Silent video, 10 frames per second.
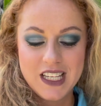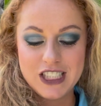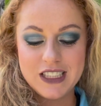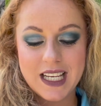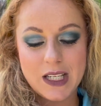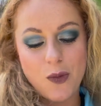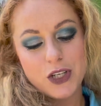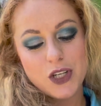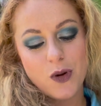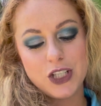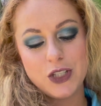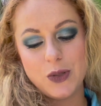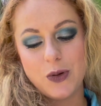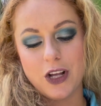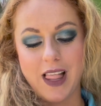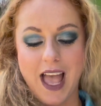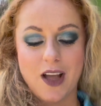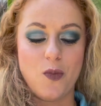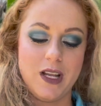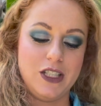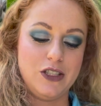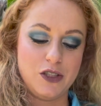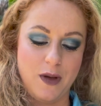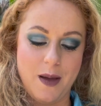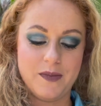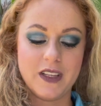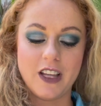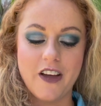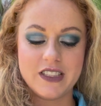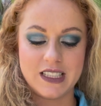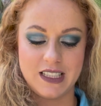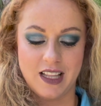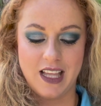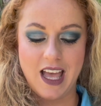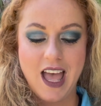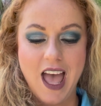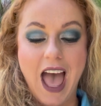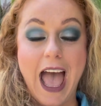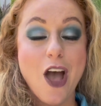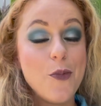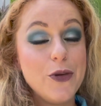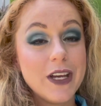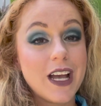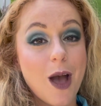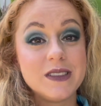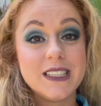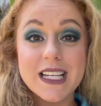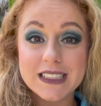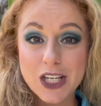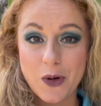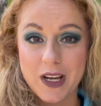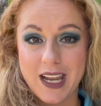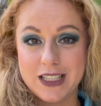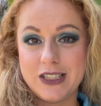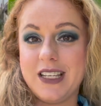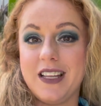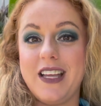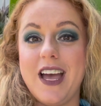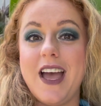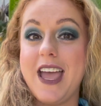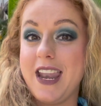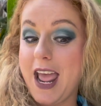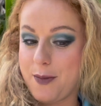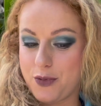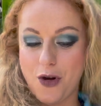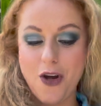She says, I wonder what you are like when Instagram, Love Cecilia. I hope you can come see us here one day, Cecilia, in April,